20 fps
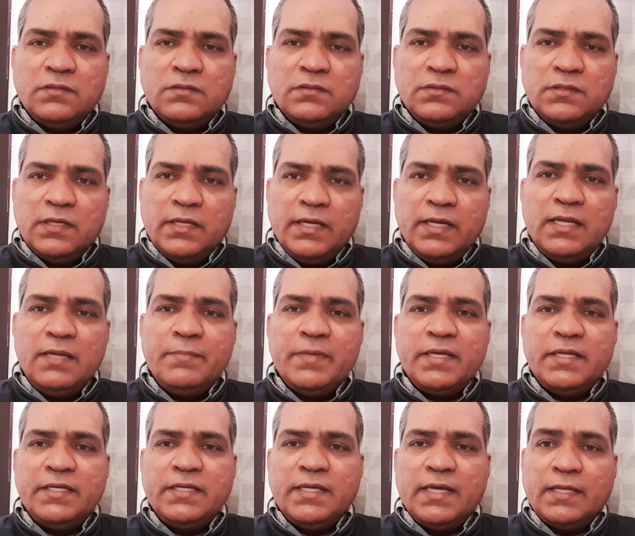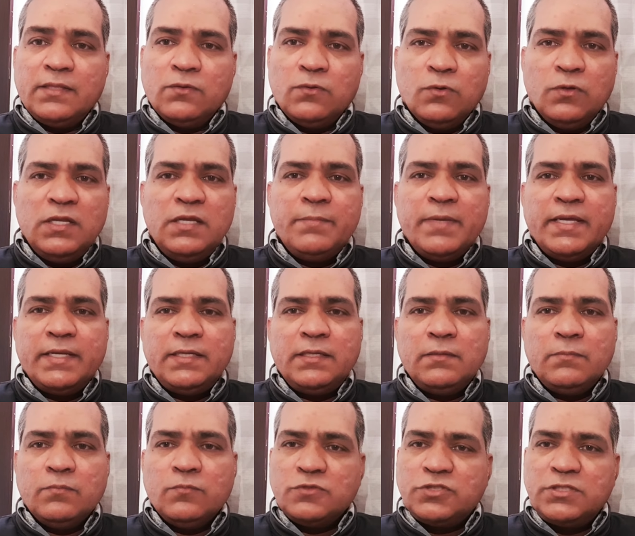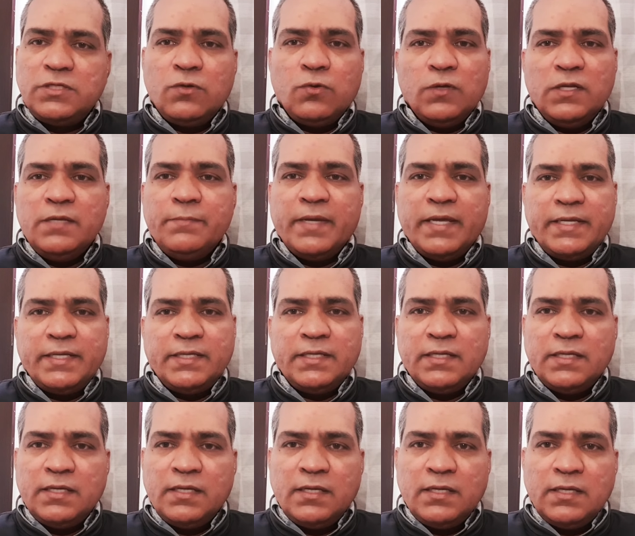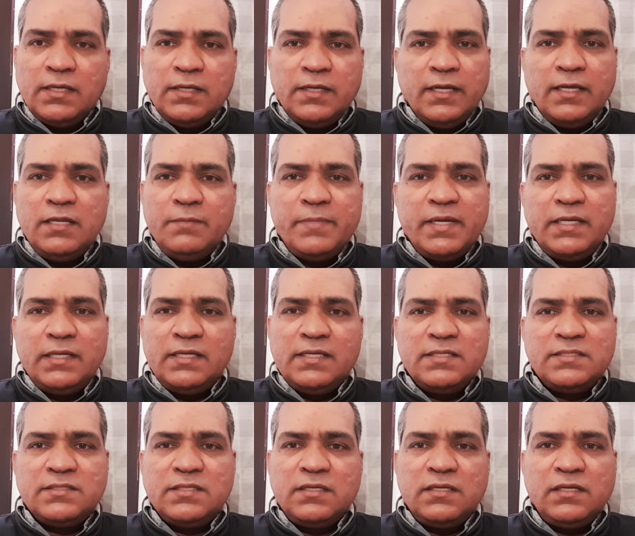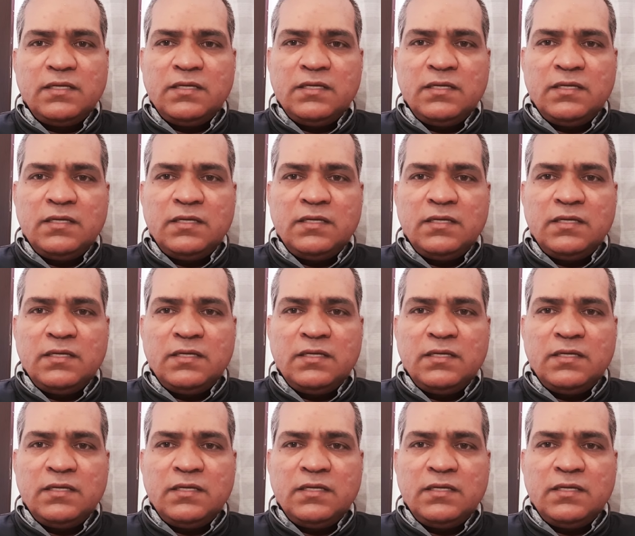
the Hail Mary and Holy Mary, mostly Holy Mary. Hail Mary is the